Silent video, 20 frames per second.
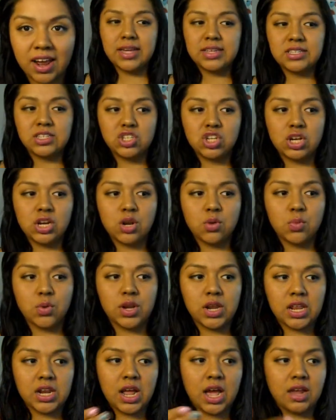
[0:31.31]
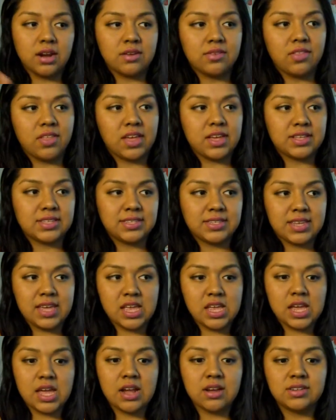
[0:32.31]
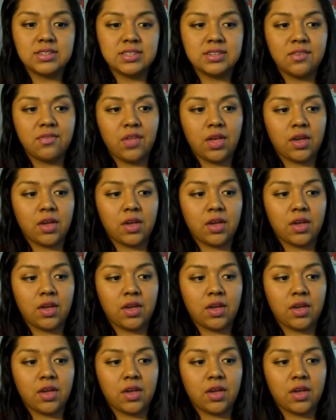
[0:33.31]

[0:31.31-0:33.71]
I started running out of like skincare stuff.